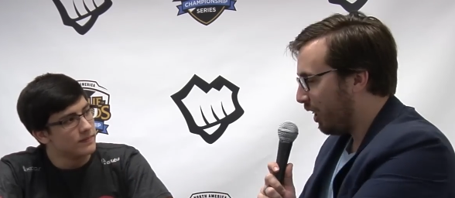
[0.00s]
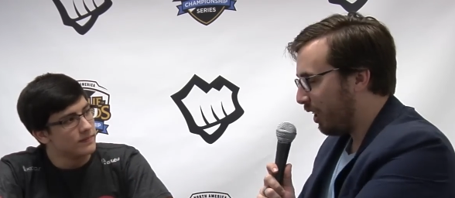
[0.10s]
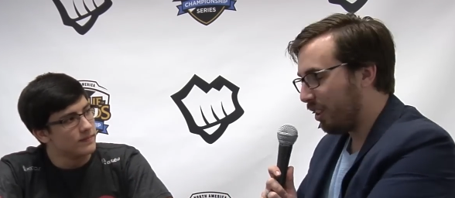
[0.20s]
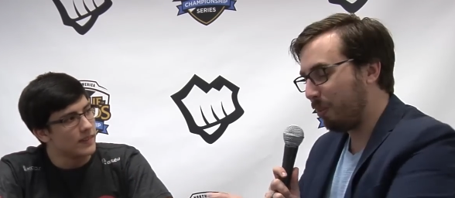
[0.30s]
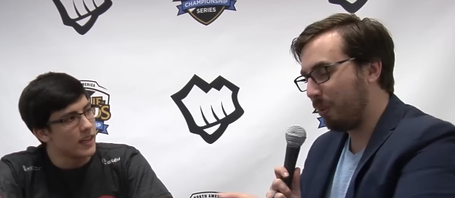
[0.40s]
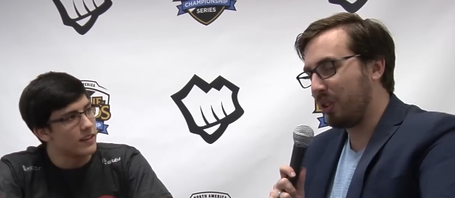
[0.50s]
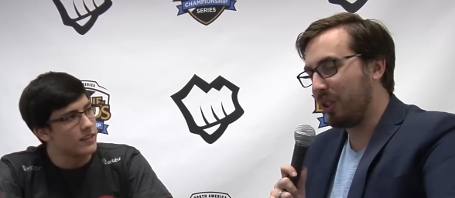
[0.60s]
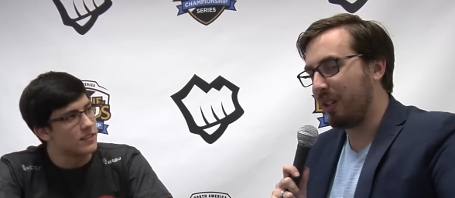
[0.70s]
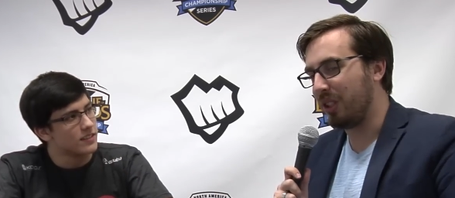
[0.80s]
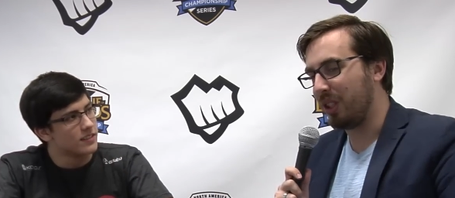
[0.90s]
Speaker 1: the person I
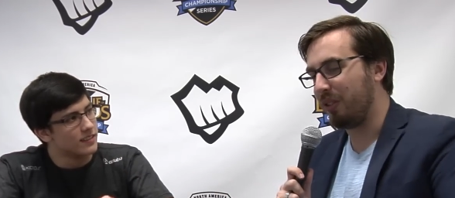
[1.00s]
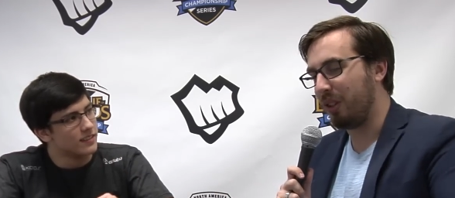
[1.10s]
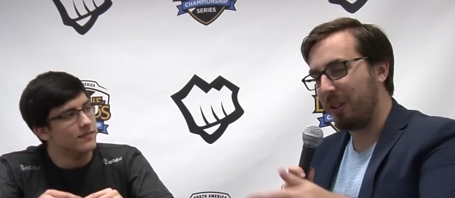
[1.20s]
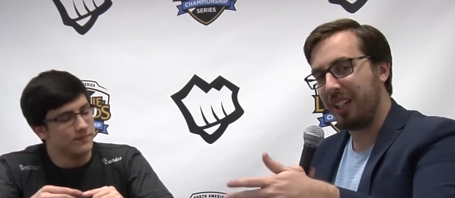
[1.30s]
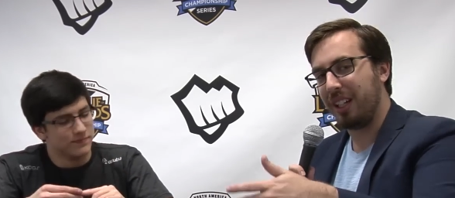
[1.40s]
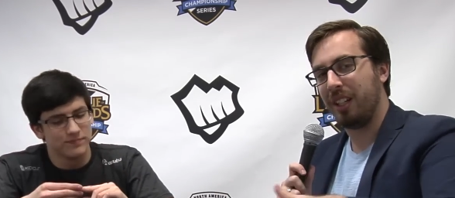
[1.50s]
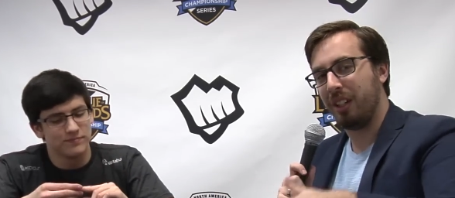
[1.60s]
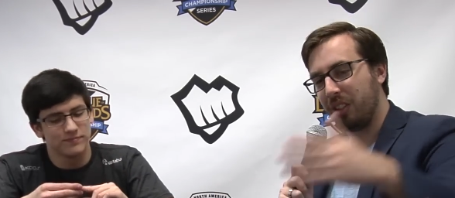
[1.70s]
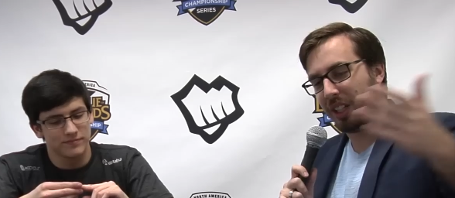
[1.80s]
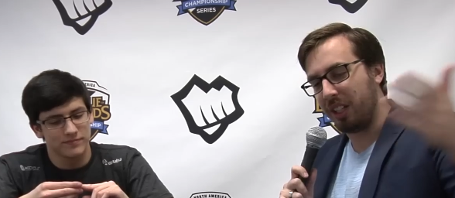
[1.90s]
was interviewing, and here's
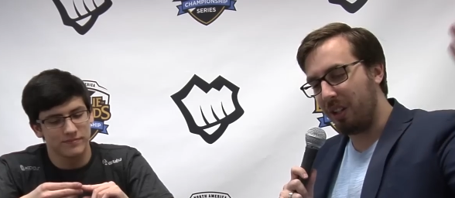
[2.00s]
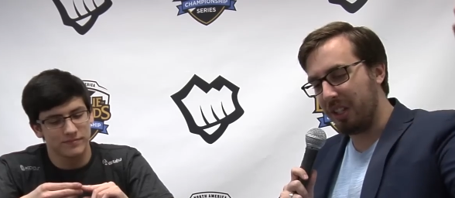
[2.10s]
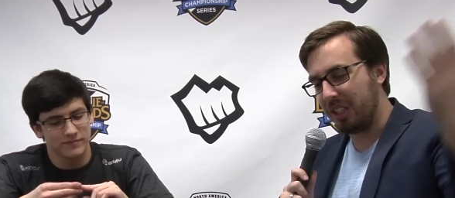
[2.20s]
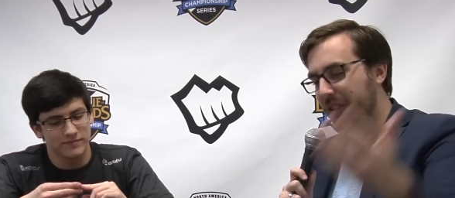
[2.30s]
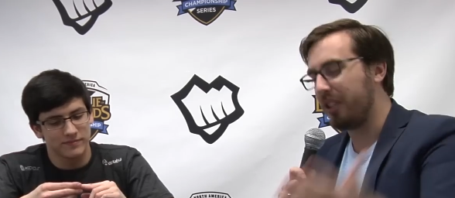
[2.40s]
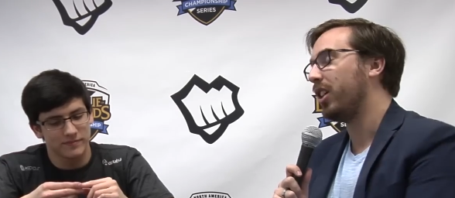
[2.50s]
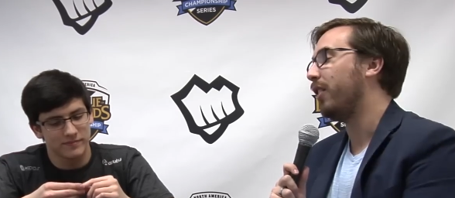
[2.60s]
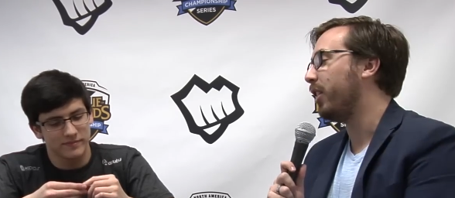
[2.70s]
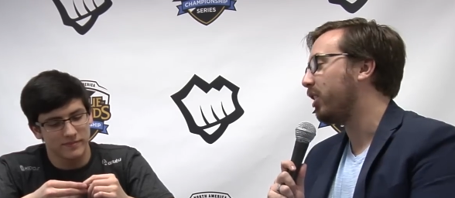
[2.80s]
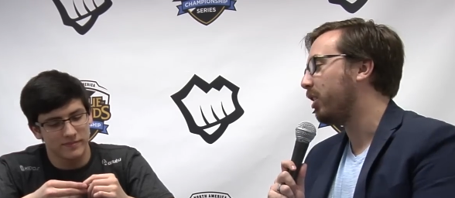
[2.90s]
like all this different stuff, and
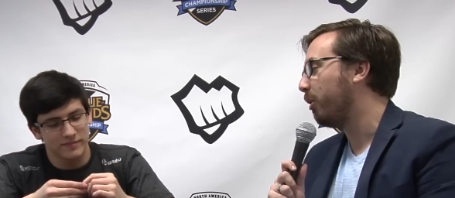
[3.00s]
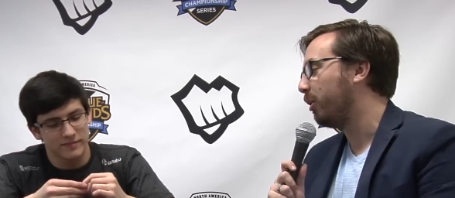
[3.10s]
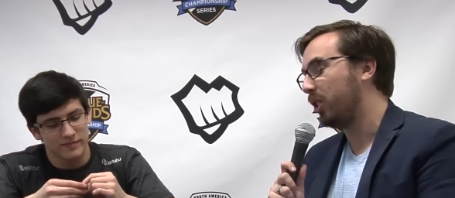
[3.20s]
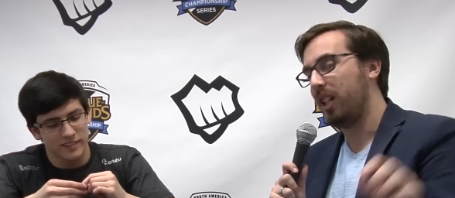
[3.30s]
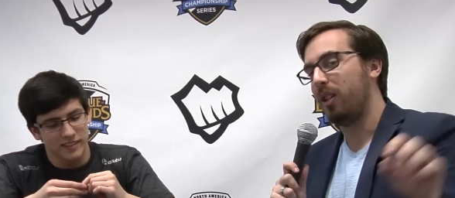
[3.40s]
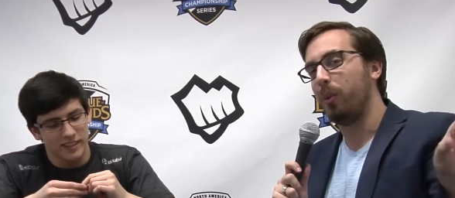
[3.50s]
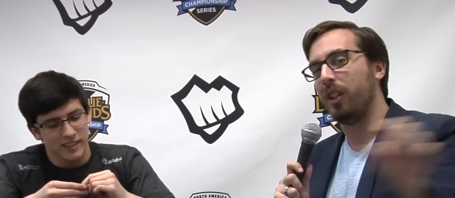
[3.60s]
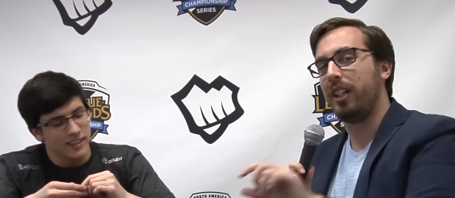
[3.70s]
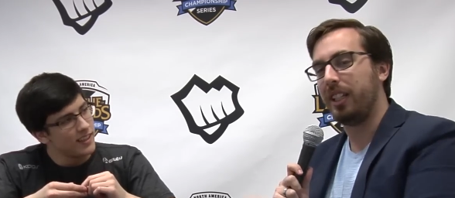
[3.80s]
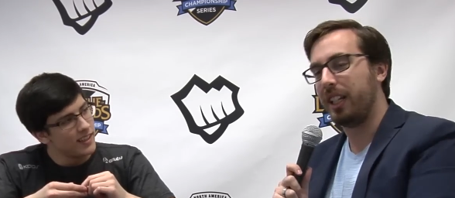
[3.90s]
then somebody will just take one
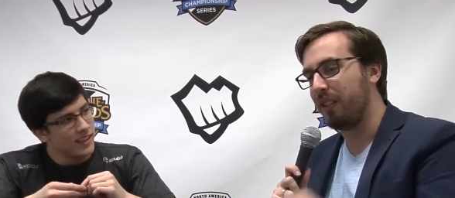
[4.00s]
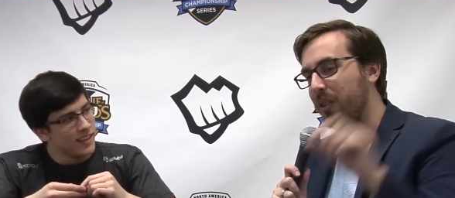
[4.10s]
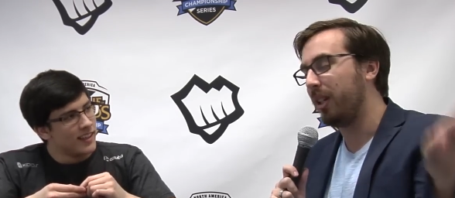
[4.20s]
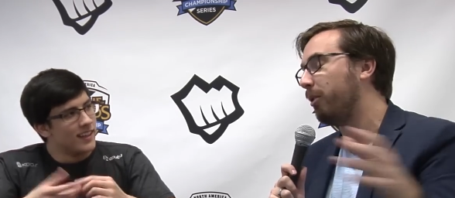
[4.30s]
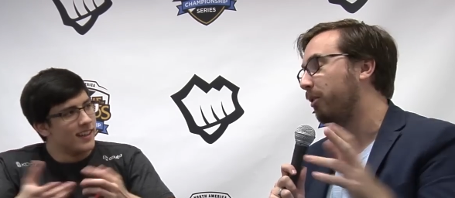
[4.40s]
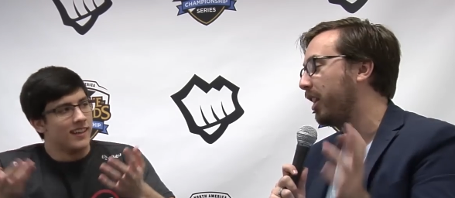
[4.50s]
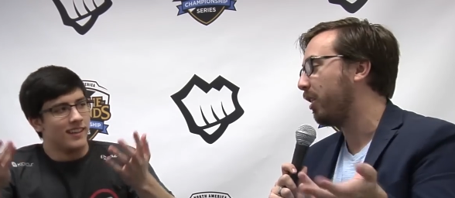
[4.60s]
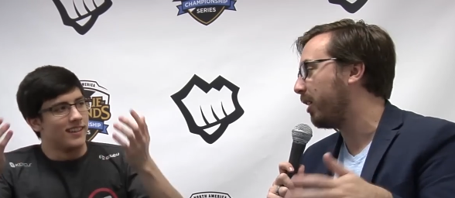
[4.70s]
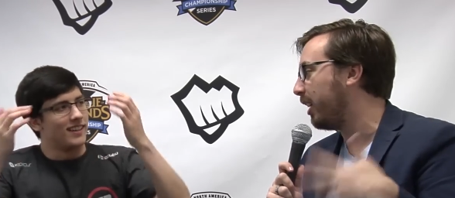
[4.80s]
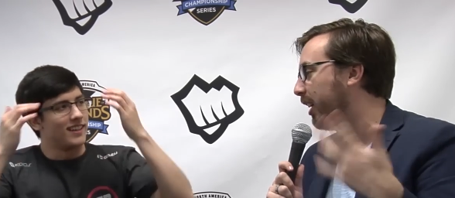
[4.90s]
line out of it, make a Reddit thread,
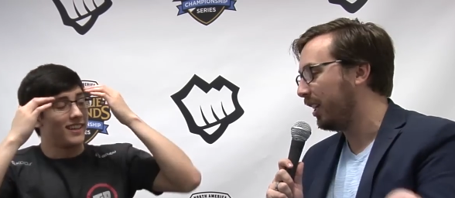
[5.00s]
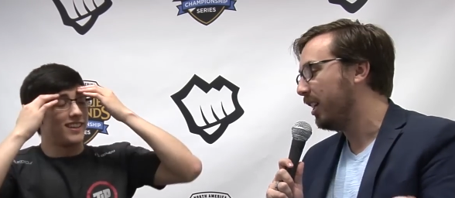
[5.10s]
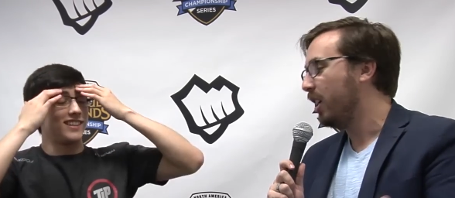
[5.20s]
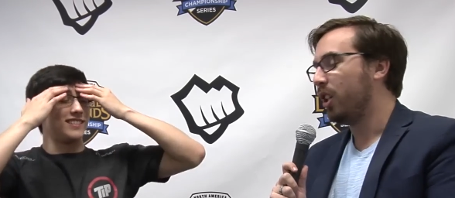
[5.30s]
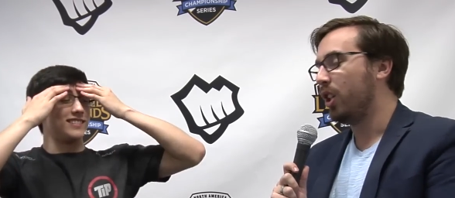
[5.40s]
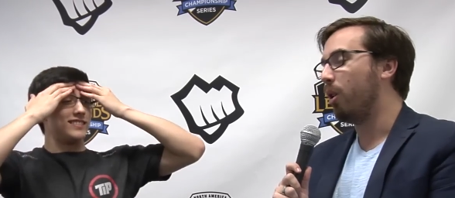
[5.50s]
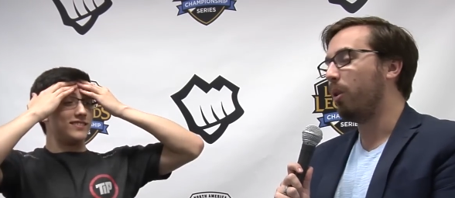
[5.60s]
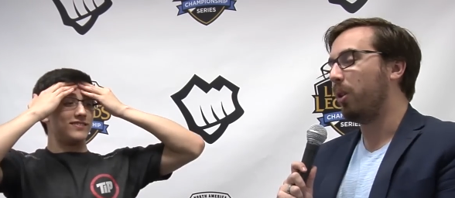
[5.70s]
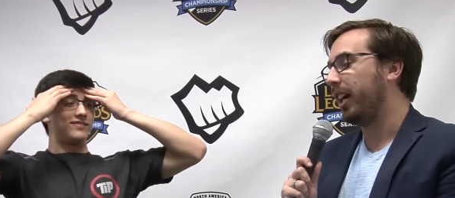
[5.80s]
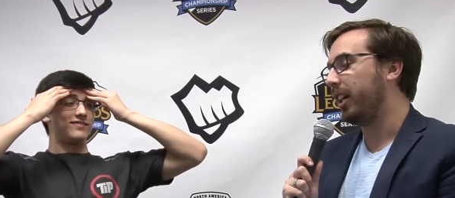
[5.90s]
and like no one will
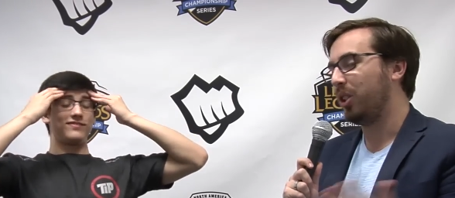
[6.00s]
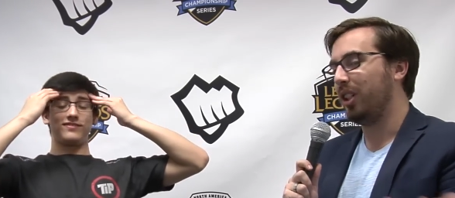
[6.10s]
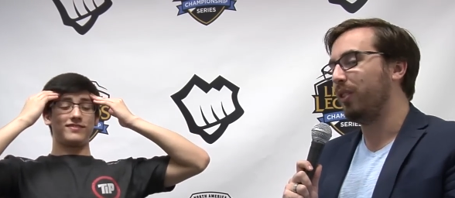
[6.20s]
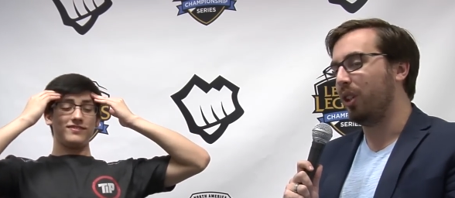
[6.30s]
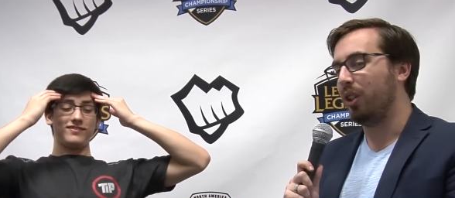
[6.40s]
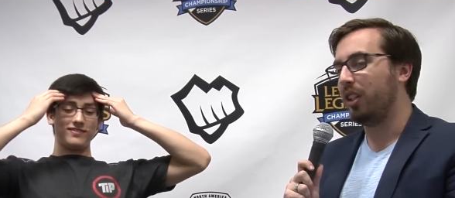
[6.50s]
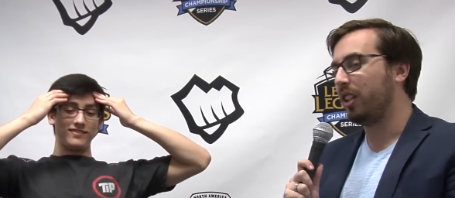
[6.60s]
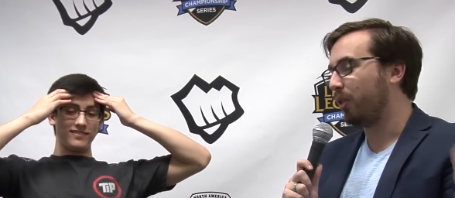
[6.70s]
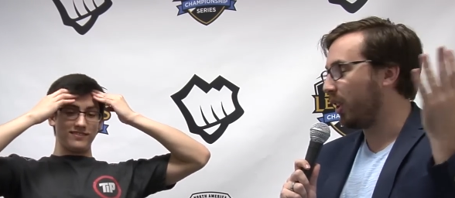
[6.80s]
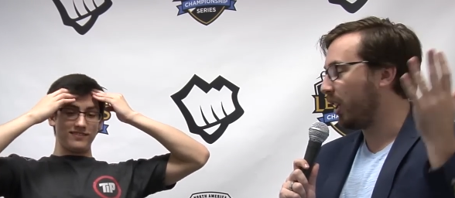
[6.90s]
actually even look
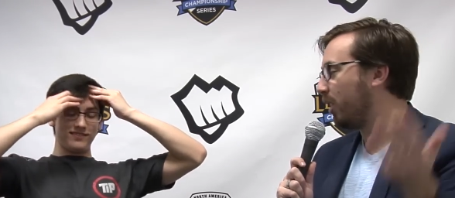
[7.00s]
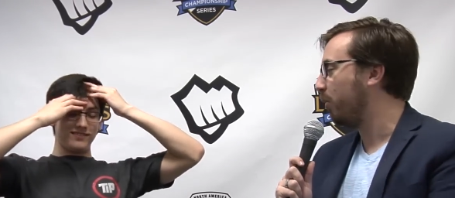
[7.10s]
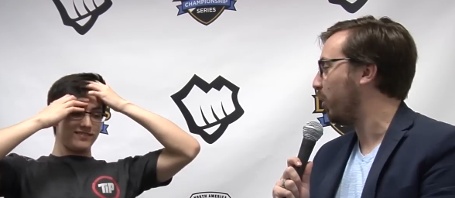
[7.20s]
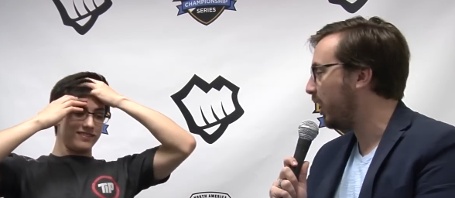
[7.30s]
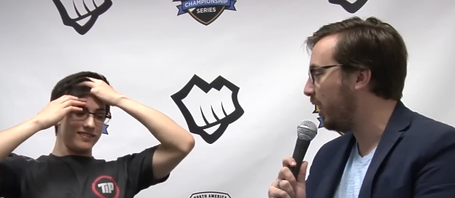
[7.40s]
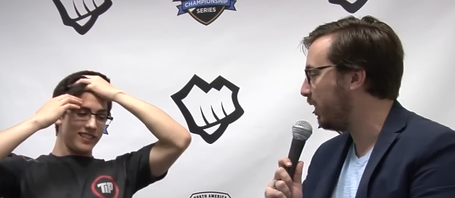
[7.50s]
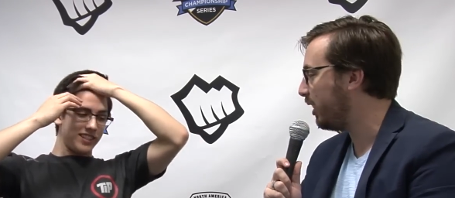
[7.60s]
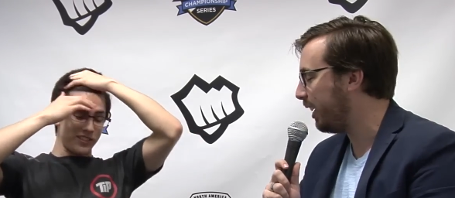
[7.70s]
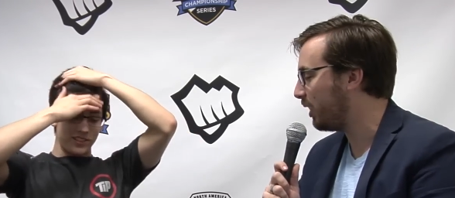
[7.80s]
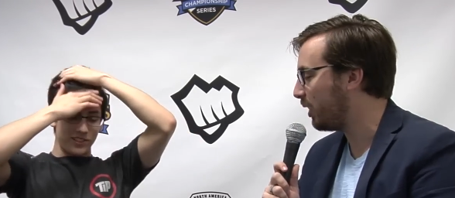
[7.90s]
for like the full
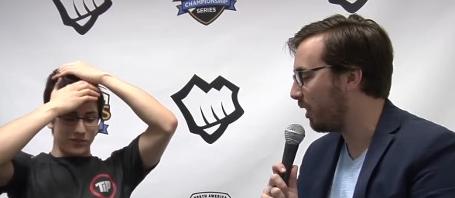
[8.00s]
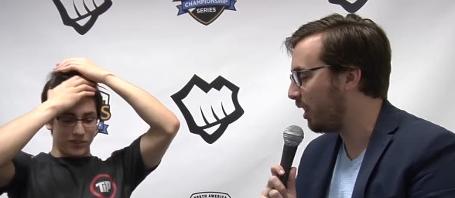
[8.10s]
context or anything